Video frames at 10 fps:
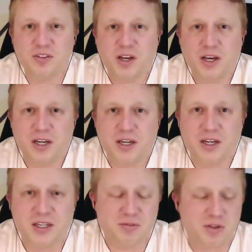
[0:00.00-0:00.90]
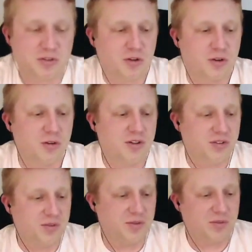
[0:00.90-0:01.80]
I even turned
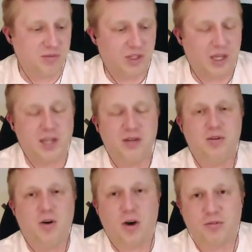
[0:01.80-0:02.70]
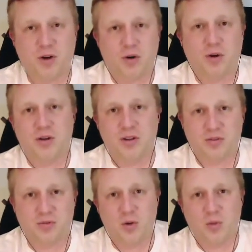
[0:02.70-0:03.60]
his light off and on his
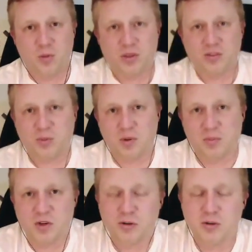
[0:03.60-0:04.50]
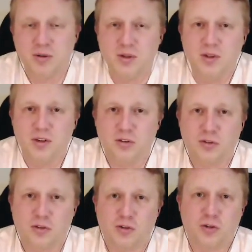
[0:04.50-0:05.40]
phone with his permission,
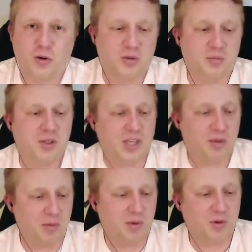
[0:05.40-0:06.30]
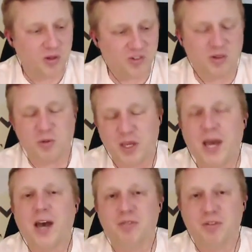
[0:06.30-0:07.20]
just to show them the capabilities that we
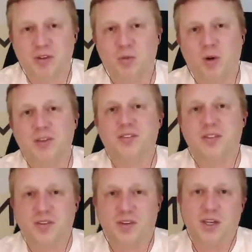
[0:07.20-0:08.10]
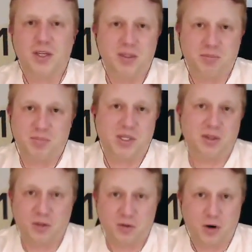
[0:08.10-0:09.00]
have if he was to, say, be
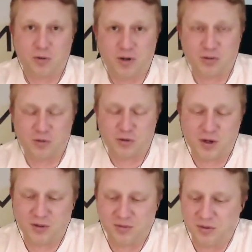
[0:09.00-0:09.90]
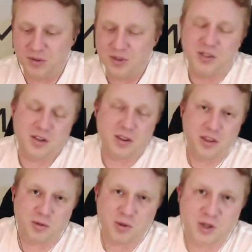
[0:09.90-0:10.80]
in a dark restaurant and didn't
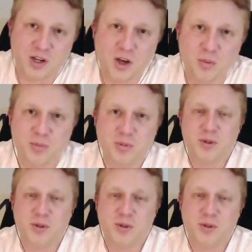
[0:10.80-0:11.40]
think we could help.